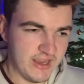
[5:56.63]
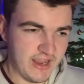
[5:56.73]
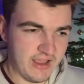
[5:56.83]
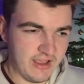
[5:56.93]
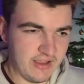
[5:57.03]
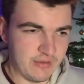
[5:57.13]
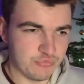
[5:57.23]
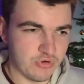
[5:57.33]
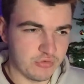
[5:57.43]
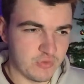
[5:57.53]
it
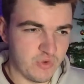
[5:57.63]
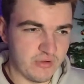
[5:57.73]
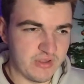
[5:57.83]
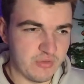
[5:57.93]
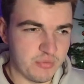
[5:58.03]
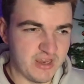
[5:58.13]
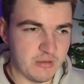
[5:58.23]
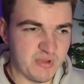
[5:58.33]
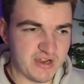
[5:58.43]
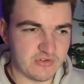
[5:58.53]
probably will end up being a
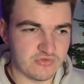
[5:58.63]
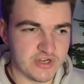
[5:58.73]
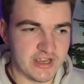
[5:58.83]
back three.